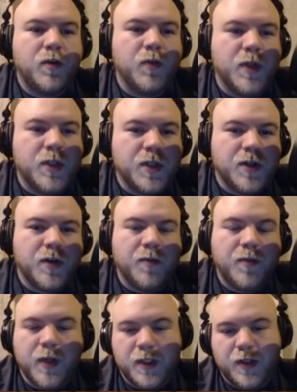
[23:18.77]
which is
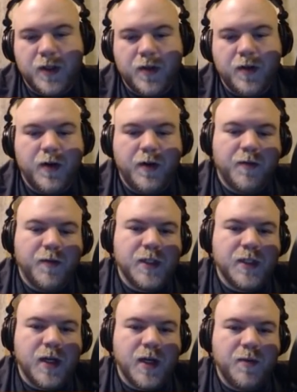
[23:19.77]
good, plus the 30 from the
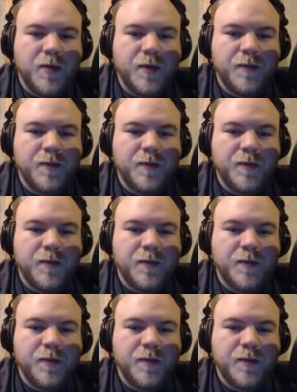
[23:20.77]
snipe.